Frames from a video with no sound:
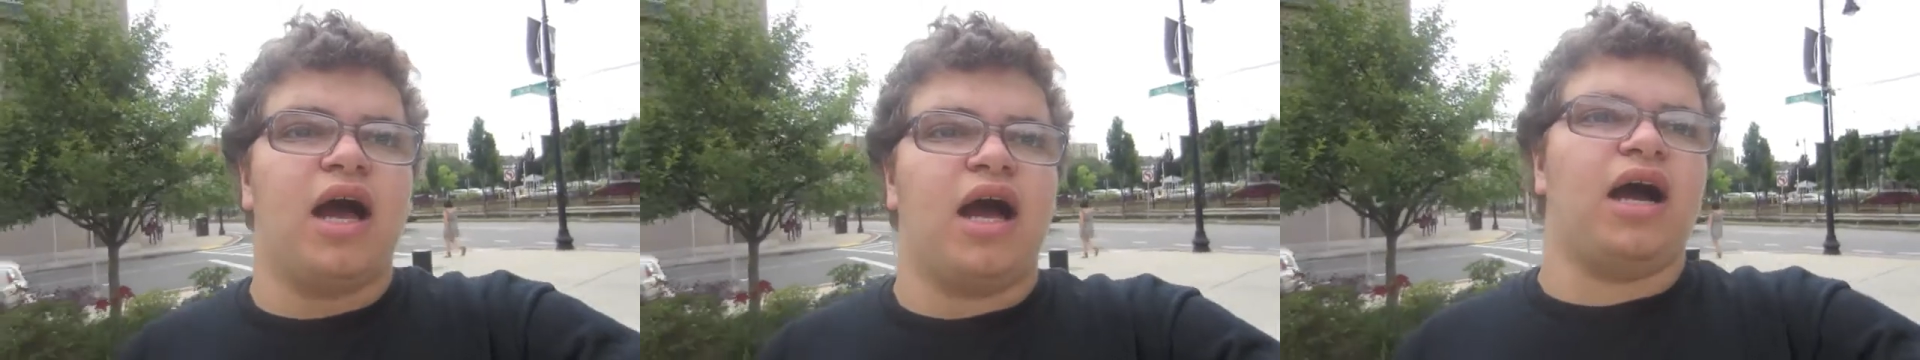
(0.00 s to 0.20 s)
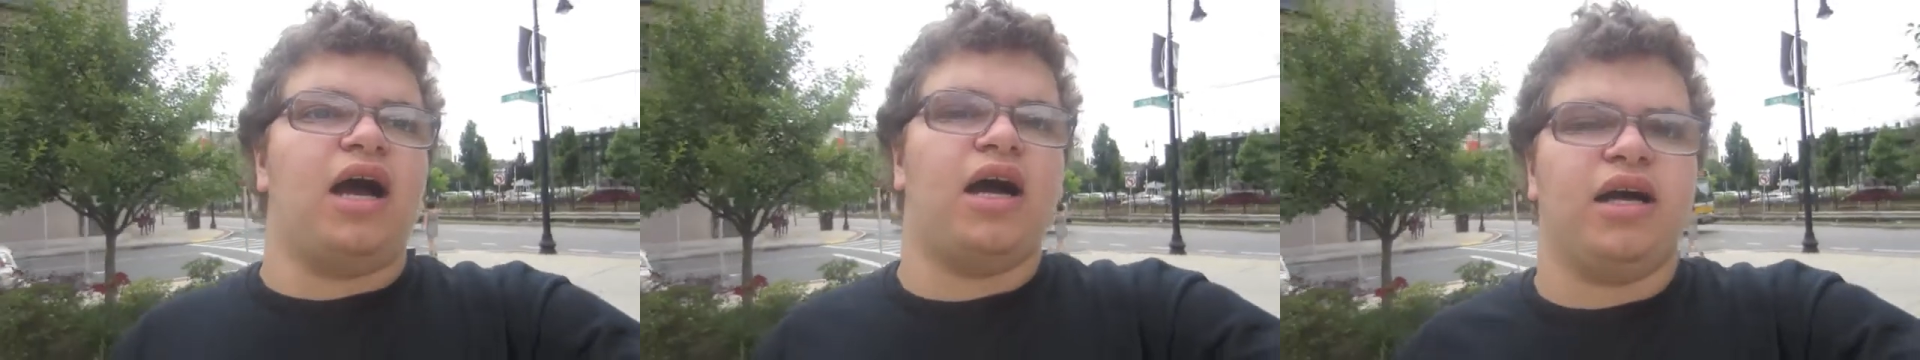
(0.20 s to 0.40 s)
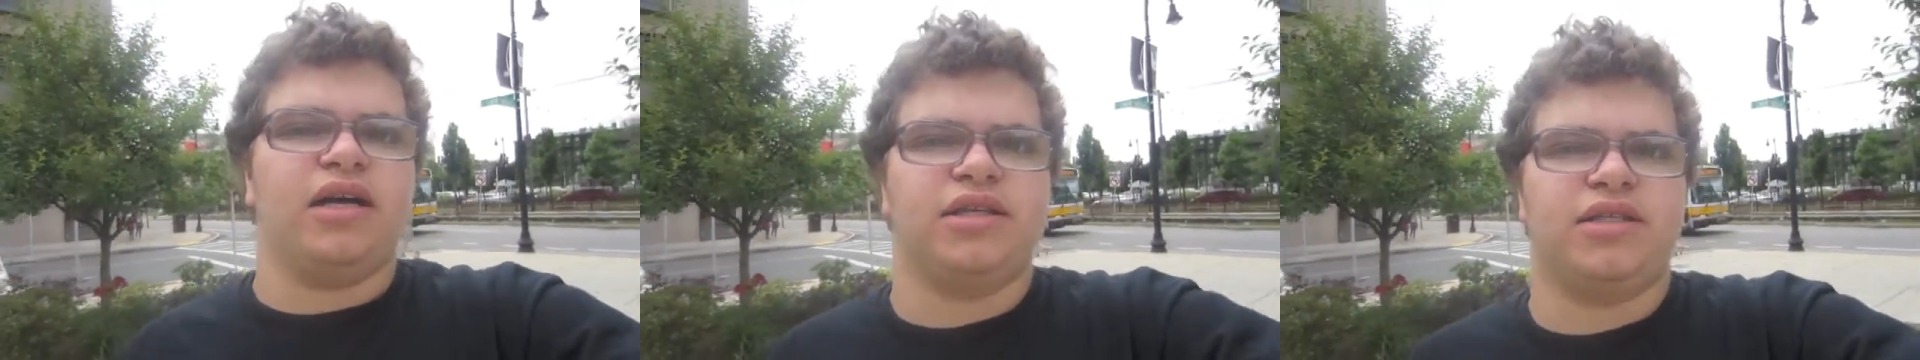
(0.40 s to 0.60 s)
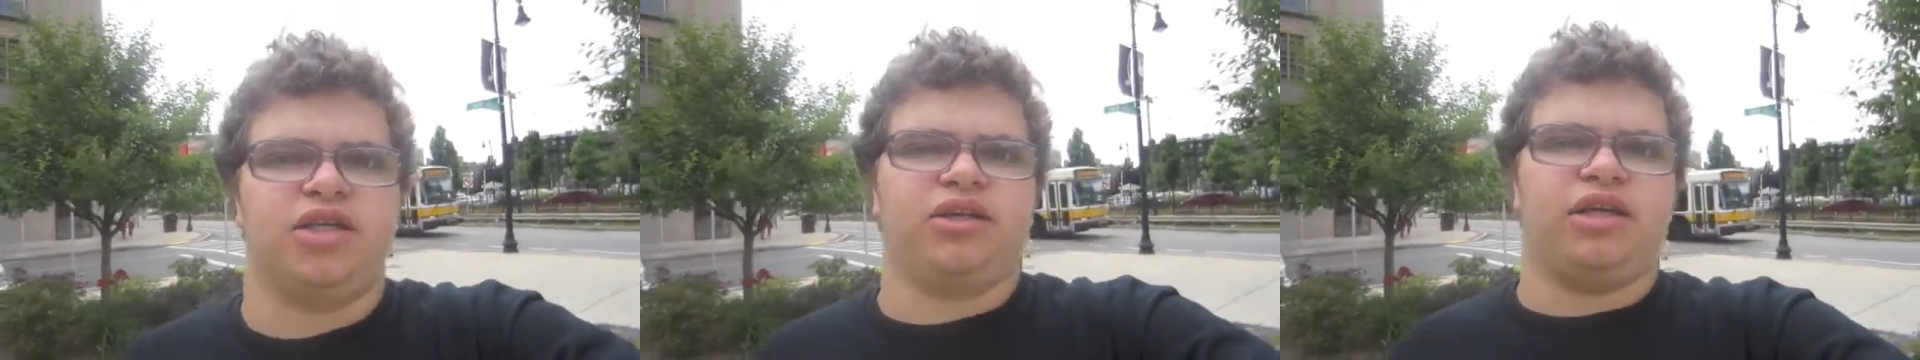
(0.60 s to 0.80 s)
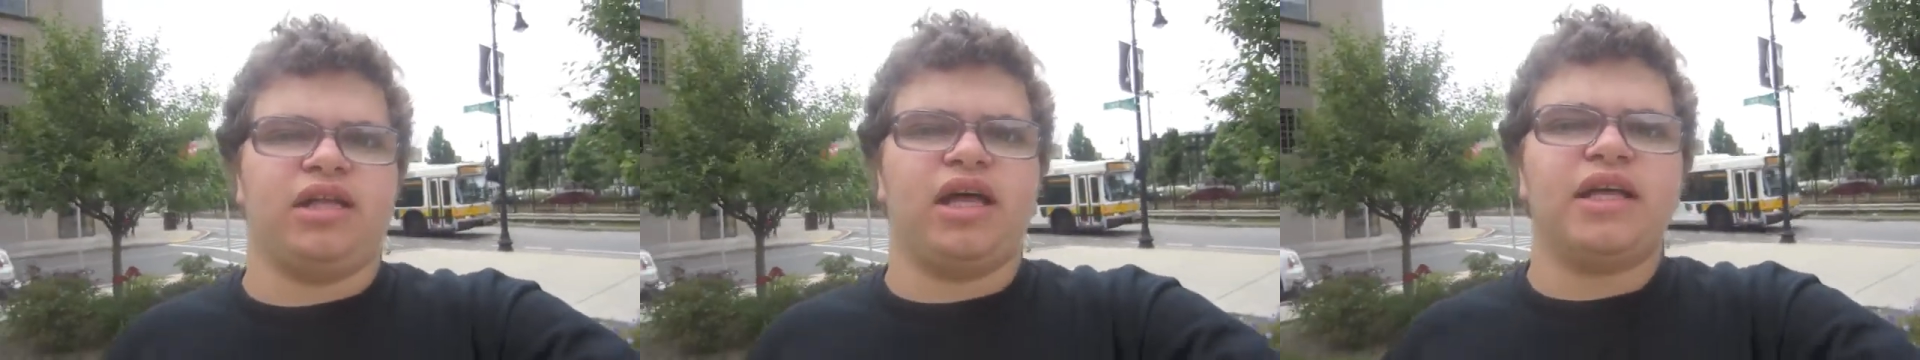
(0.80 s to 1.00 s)
Uh,
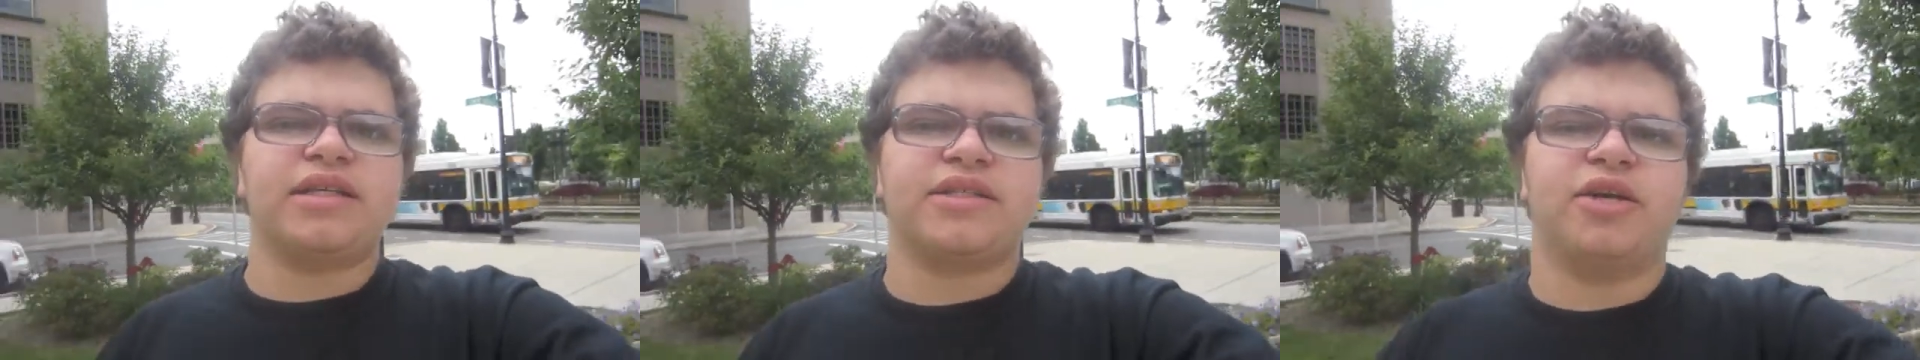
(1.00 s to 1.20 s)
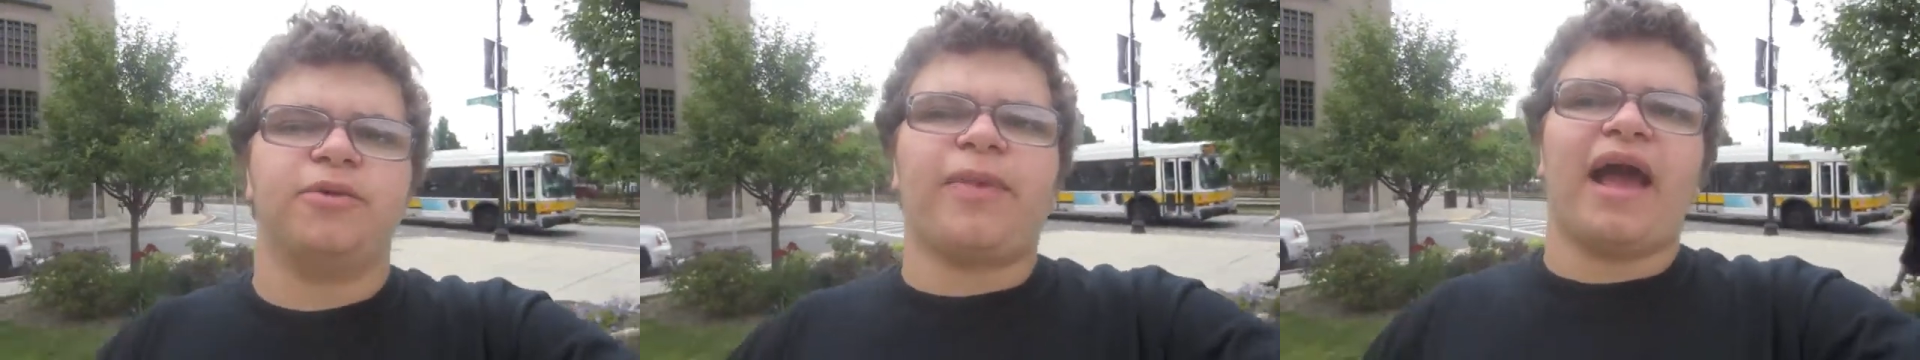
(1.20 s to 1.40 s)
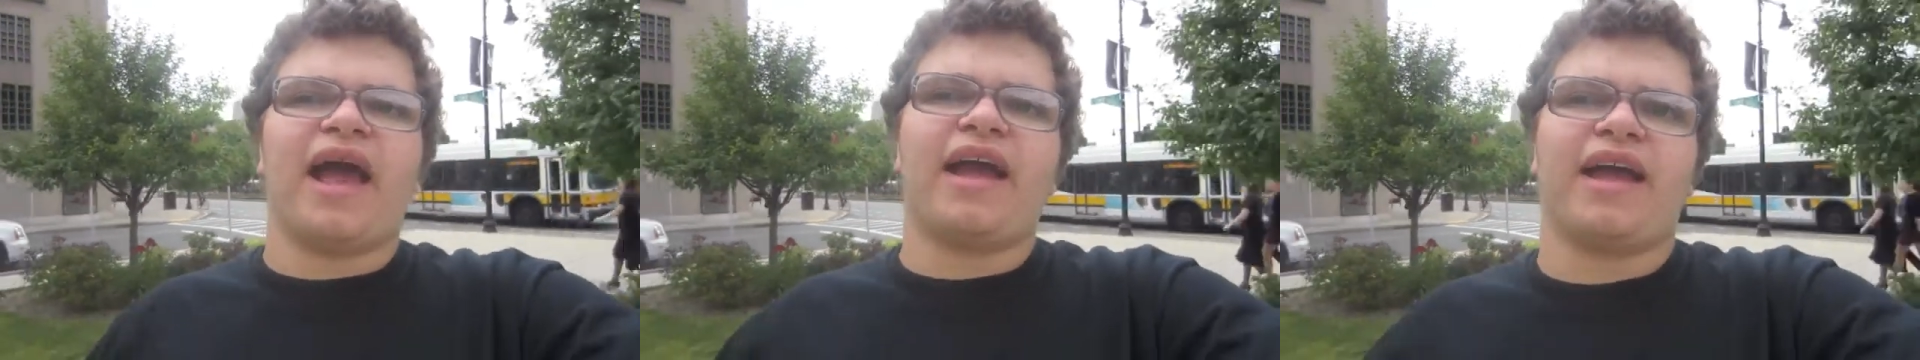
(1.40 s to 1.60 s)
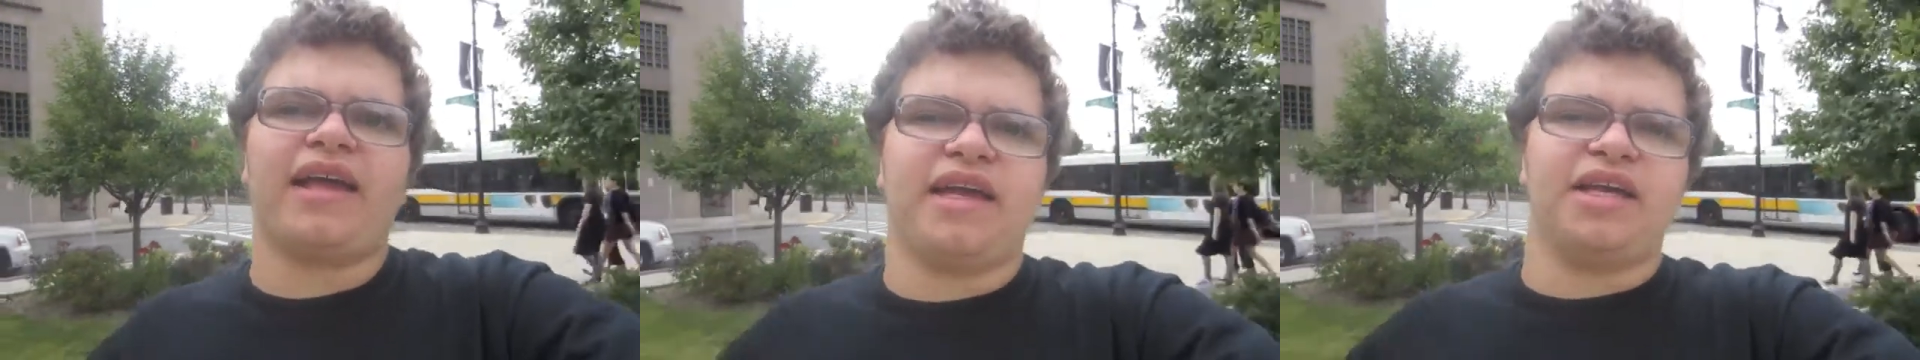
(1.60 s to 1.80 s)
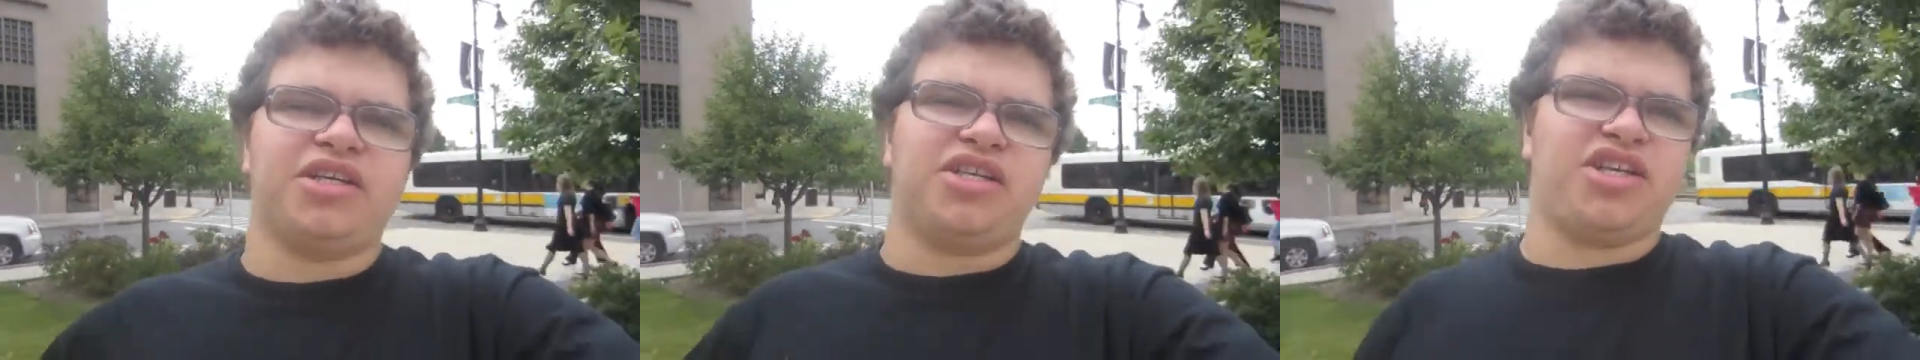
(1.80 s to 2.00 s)
so they let us go back
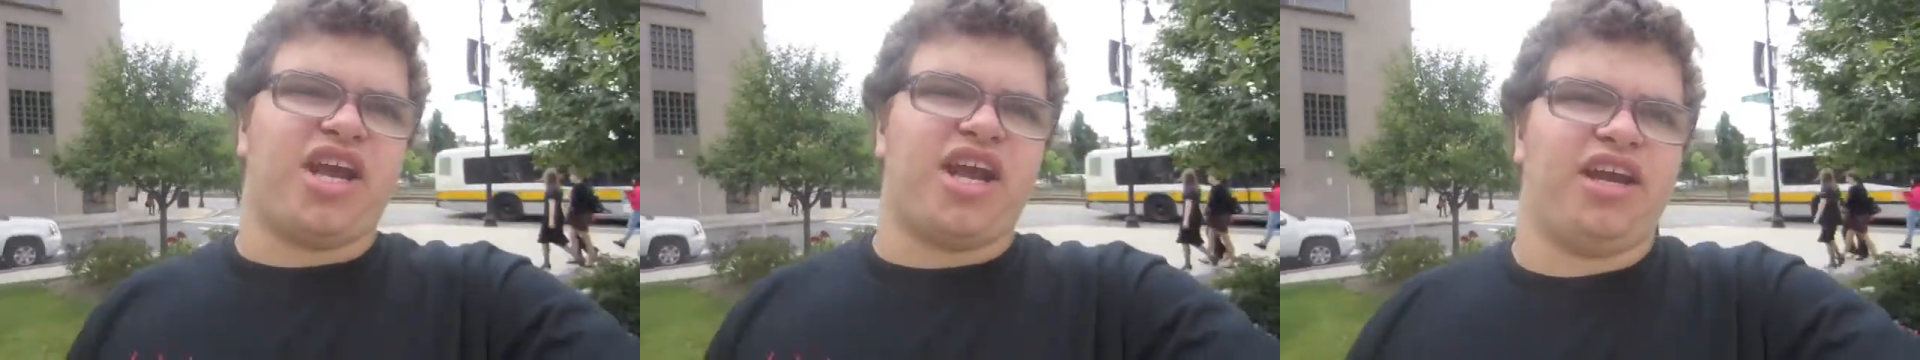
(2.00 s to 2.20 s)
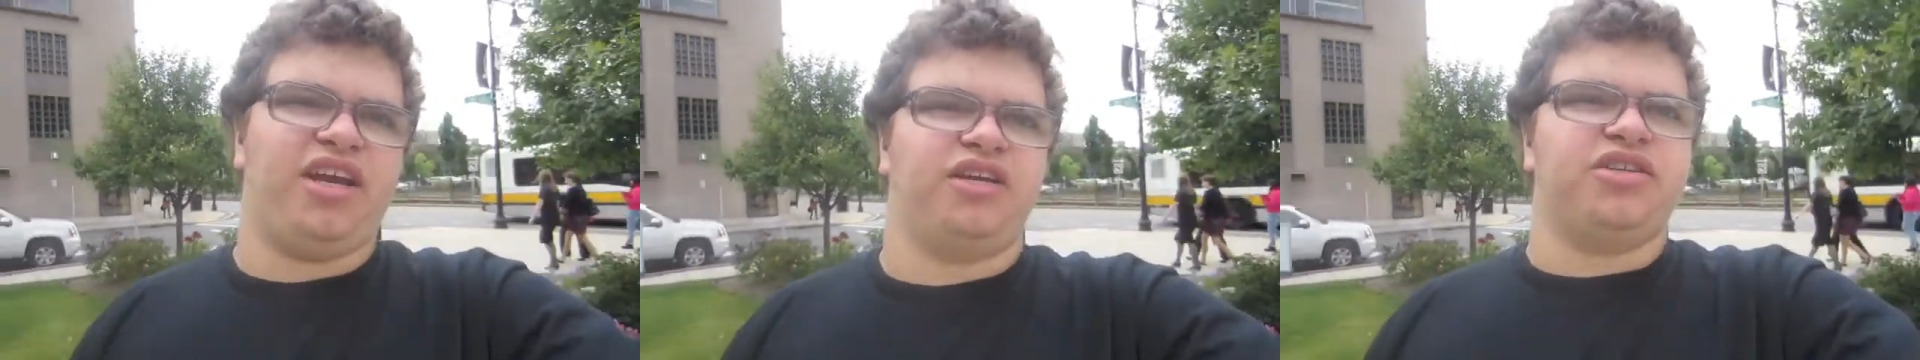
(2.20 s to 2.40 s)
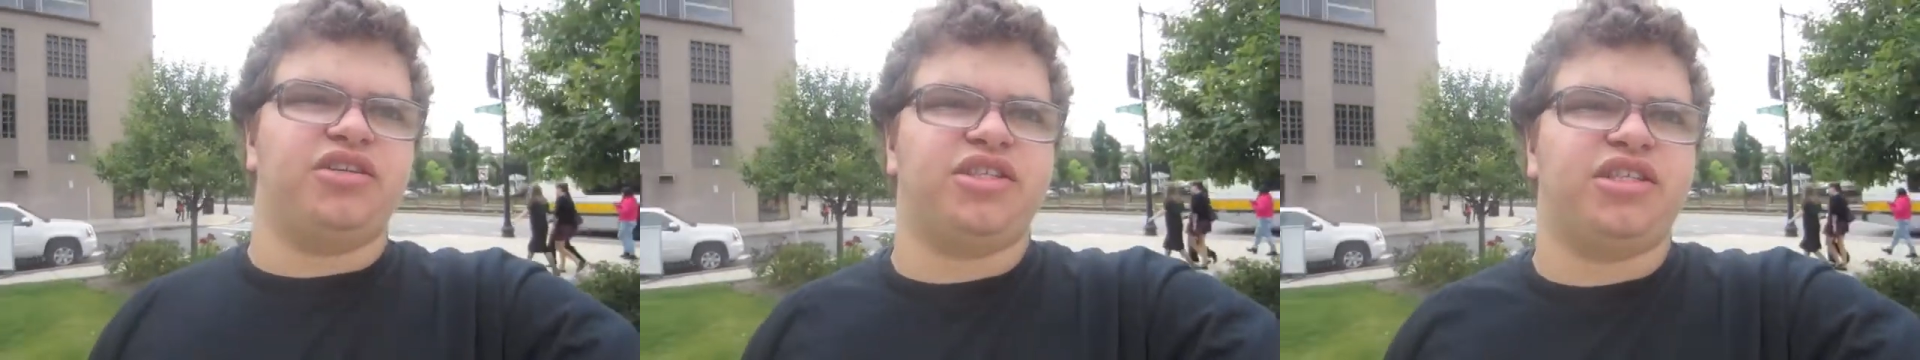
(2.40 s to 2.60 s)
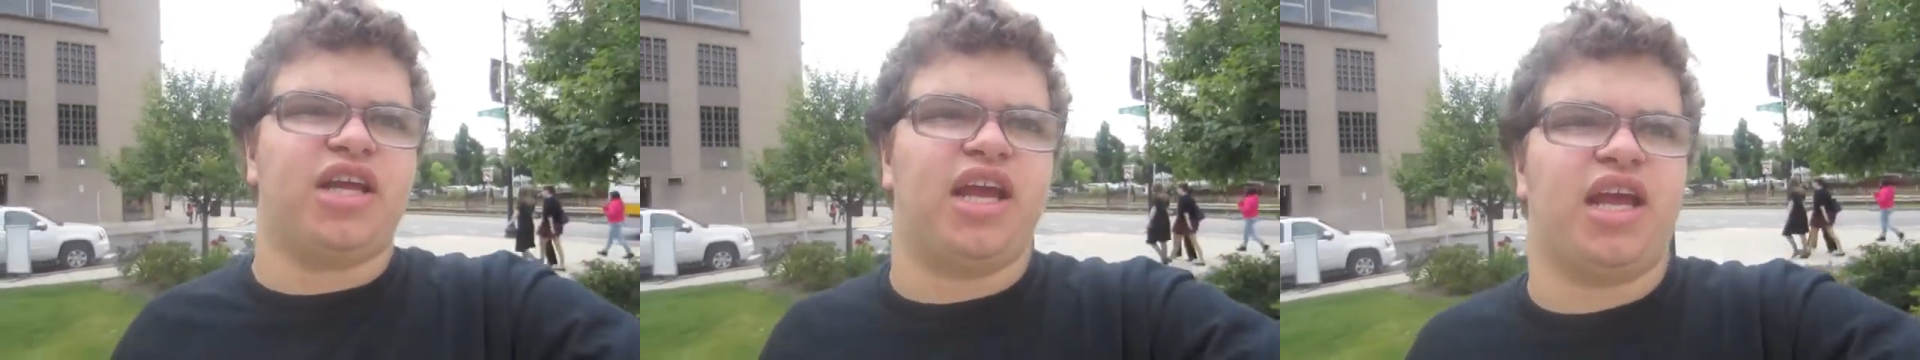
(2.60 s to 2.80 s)
and get changed,